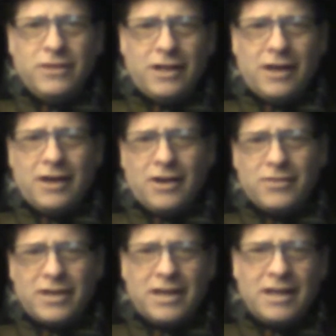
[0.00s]
You know,
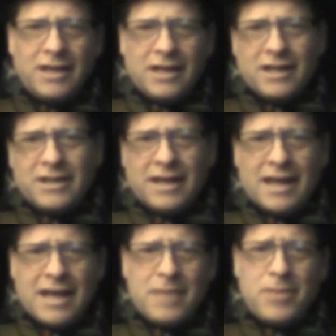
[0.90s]
the
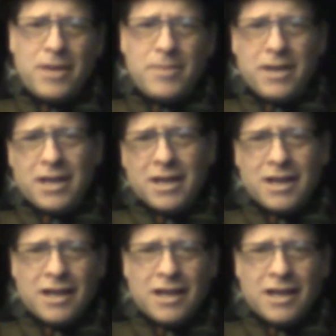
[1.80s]
hey, baby,